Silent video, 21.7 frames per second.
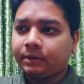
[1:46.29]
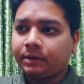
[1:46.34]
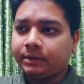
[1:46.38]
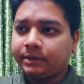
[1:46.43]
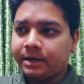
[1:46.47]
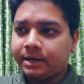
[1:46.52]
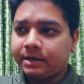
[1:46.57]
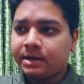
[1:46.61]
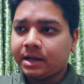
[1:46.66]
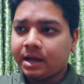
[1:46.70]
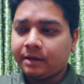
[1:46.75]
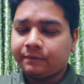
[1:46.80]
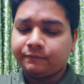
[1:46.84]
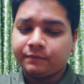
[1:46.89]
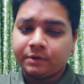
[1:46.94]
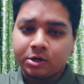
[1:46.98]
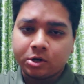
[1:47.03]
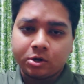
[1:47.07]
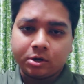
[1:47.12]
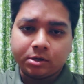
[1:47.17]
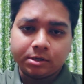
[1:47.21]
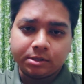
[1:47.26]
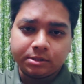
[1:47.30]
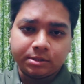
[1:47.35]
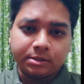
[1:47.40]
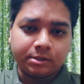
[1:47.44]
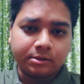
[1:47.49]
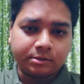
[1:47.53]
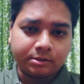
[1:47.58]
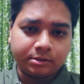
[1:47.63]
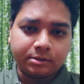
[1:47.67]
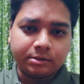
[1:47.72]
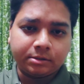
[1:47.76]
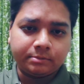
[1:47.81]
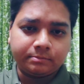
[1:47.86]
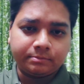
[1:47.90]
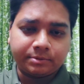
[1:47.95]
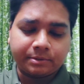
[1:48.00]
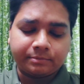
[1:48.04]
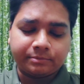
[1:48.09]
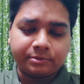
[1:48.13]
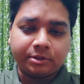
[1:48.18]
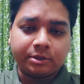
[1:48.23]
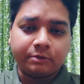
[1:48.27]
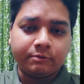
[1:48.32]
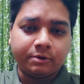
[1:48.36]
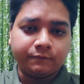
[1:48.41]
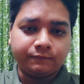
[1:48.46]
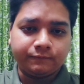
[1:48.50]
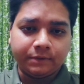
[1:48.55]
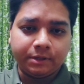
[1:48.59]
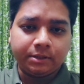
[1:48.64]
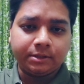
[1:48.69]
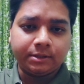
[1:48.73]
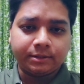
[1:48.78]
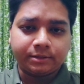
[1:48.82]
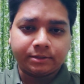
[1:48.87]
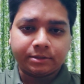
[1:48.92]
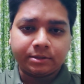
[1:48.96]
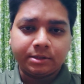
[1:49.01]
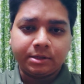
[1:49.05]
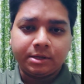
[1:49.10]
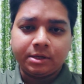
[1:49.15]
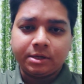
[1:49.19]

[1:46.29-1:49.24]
data for all other subsequent filters.